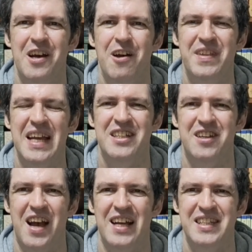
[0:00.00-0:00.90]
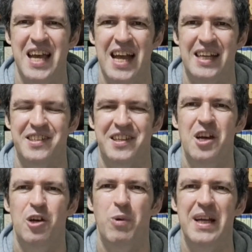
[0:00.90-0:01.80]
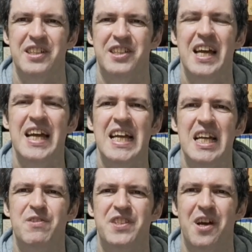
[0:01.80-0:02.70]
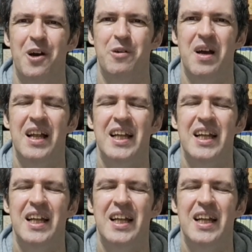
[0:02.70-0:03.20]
of the entire text, which, if so,